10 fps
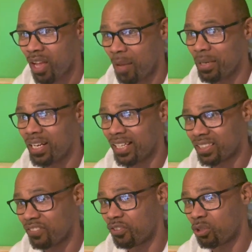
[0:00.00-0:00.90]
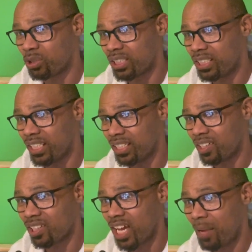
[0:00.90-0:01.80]
I mean, like, difficulty in the
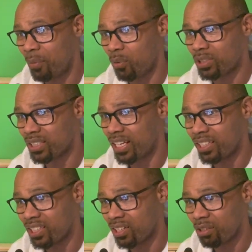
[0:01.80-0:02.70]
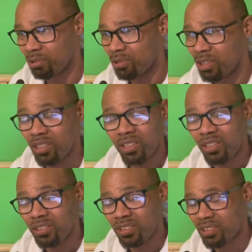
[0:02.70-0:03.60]
climb. It wasn't like,
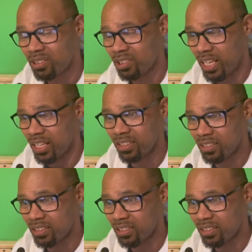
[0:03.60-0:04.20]
yeah,